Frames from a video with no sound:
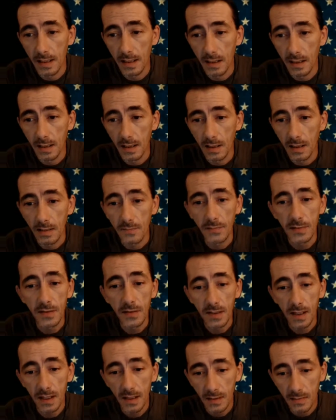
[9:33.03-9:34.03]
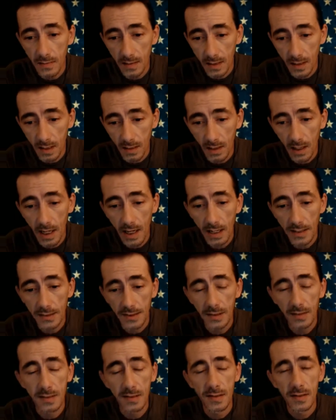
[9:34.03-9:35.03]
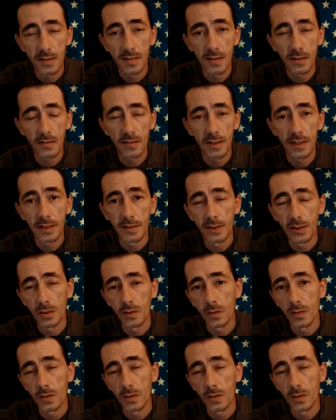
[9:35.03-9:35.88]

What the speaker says: if you take their actions to their logical